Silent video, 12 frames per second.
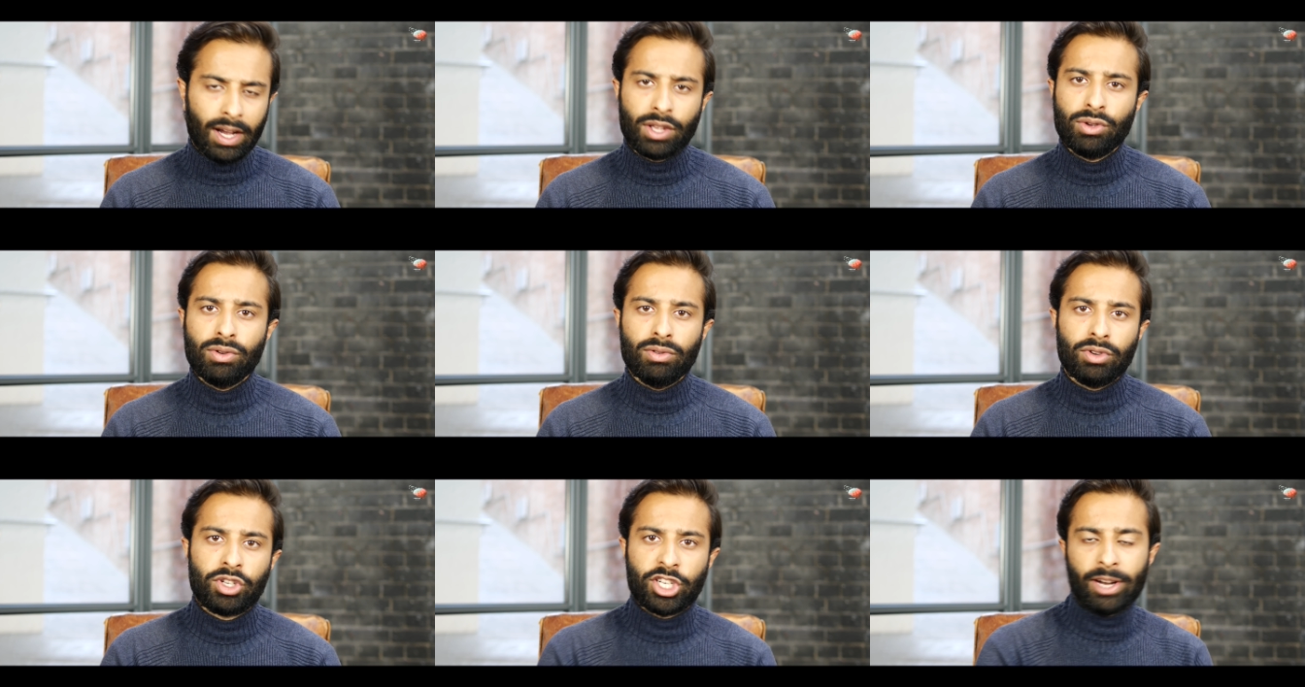are
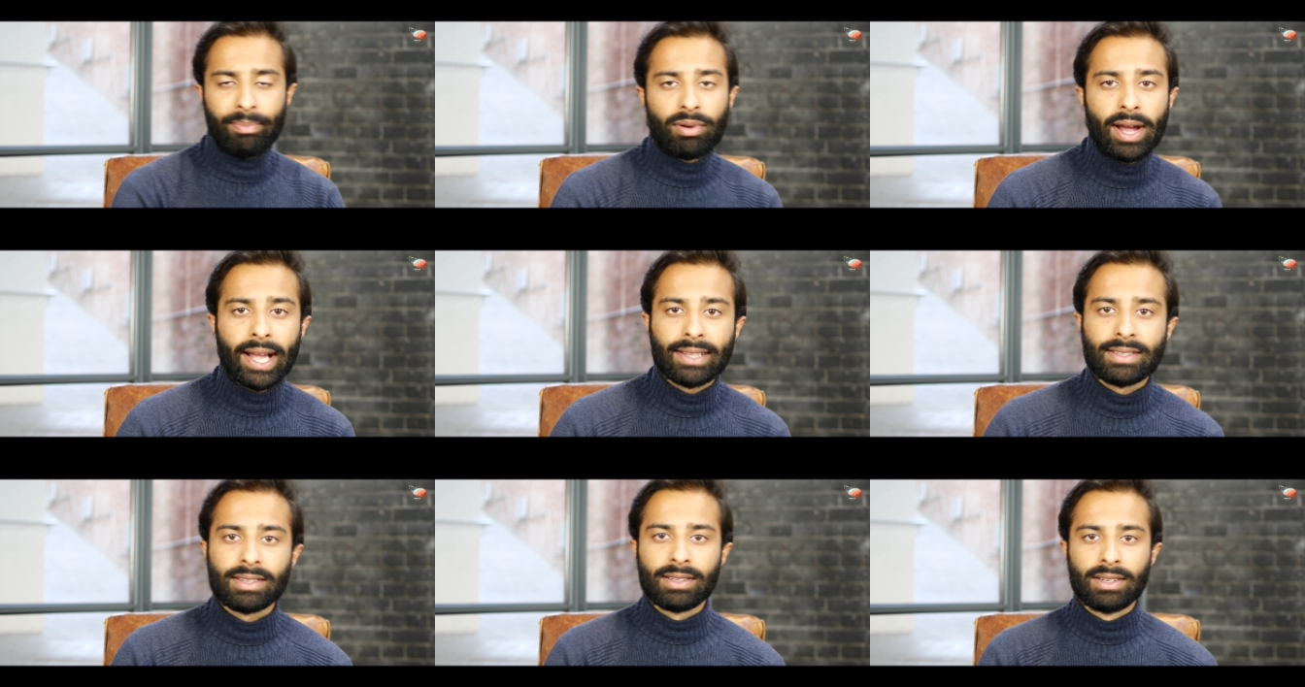you
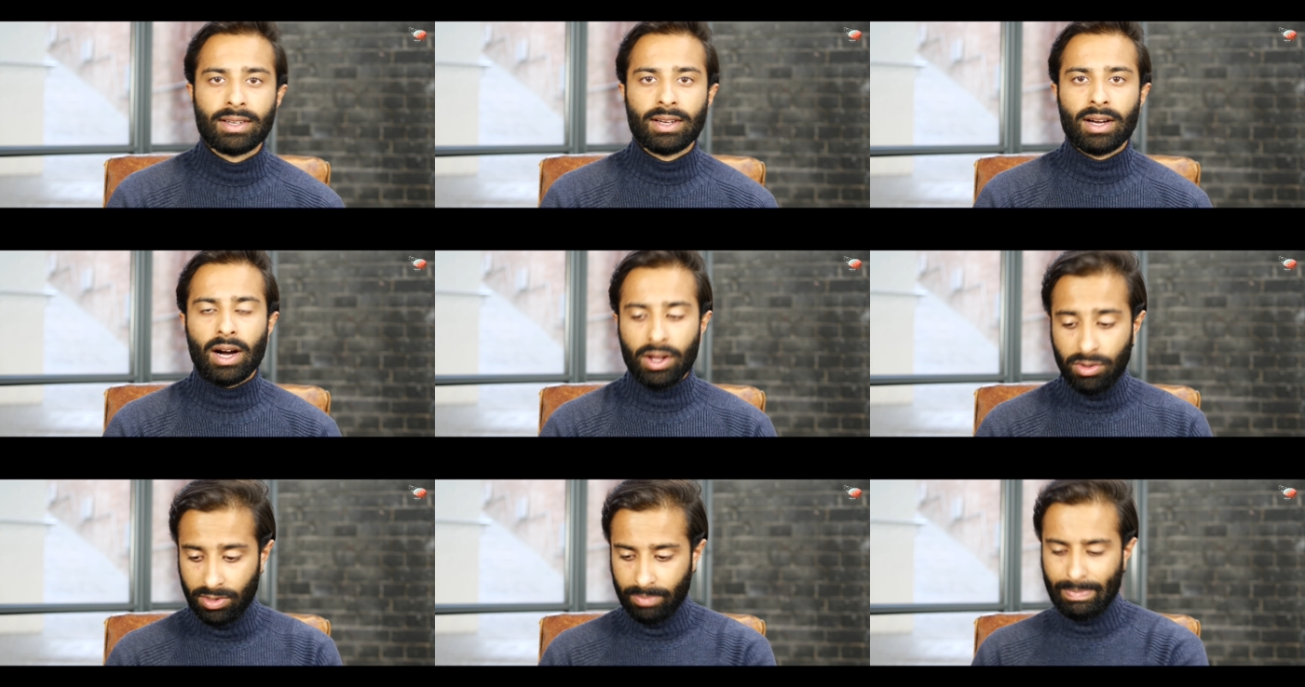shipwrecked?
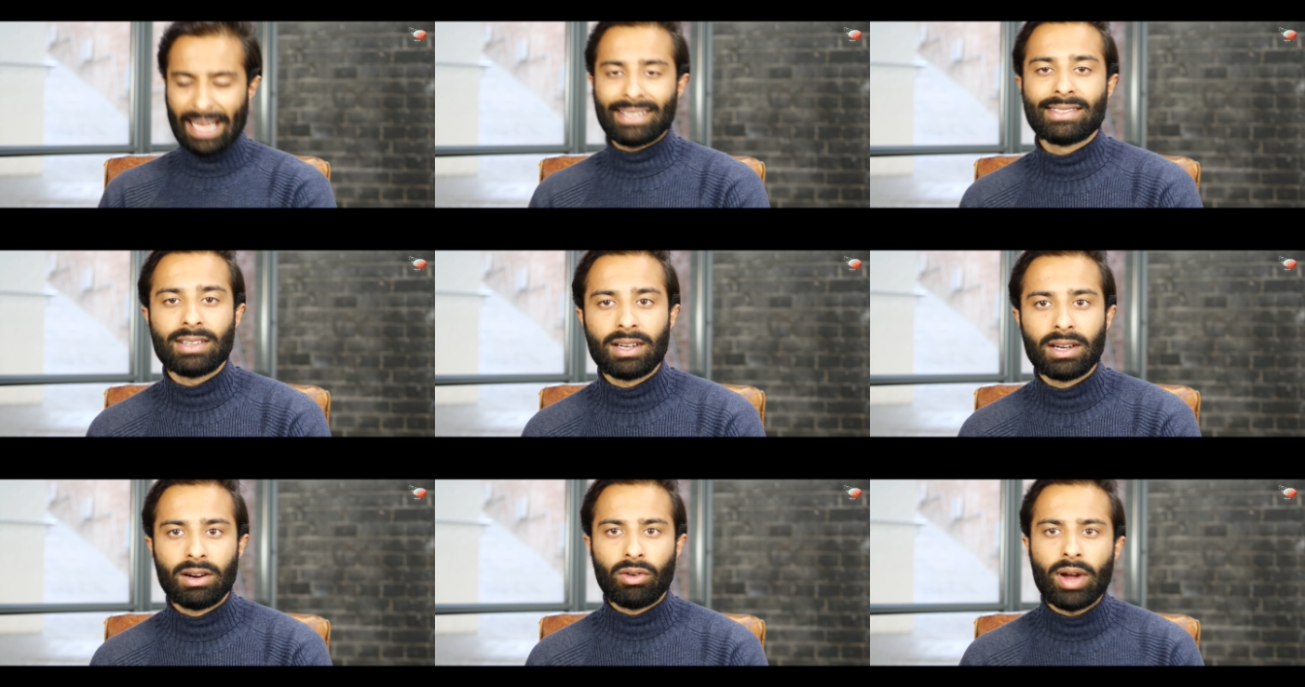Are you the
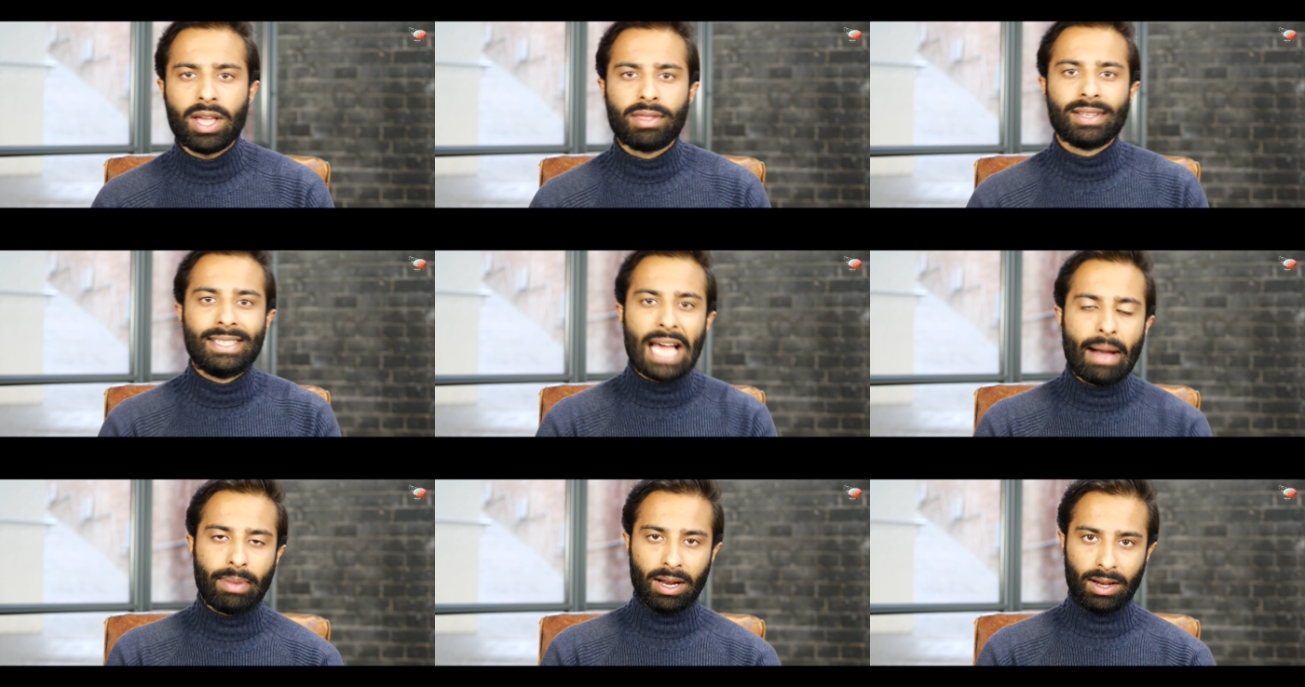master or are you the
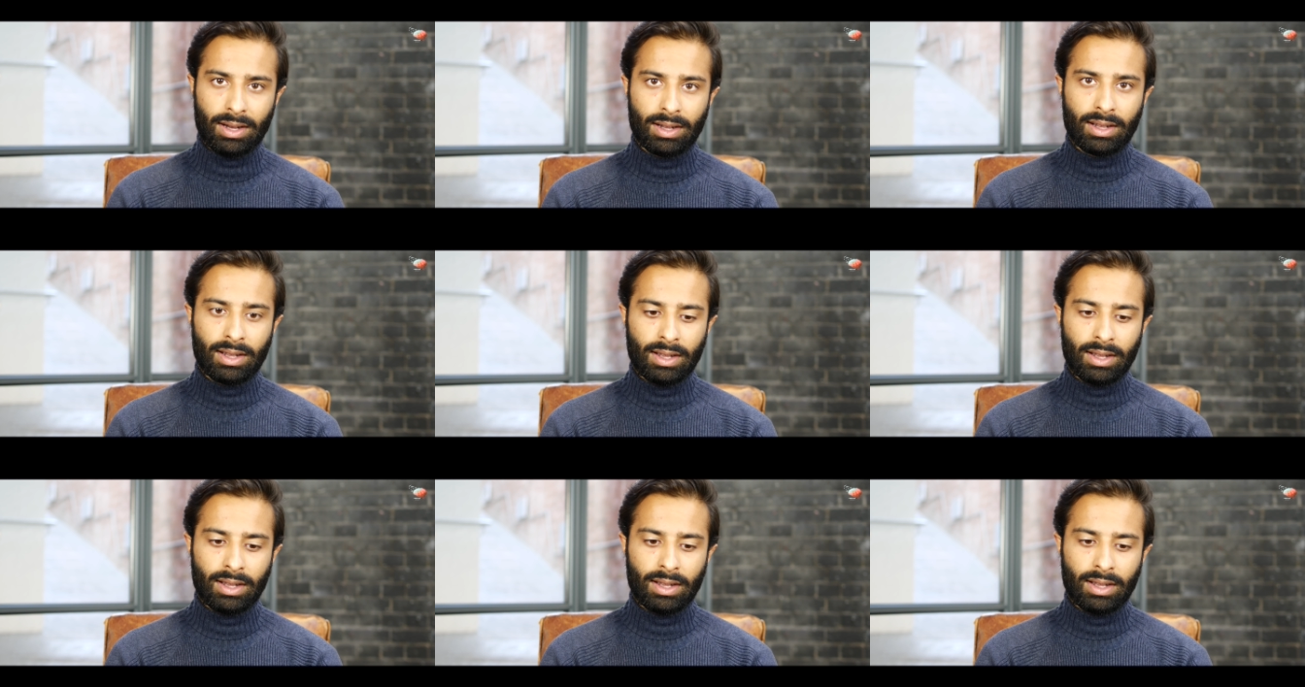dabbler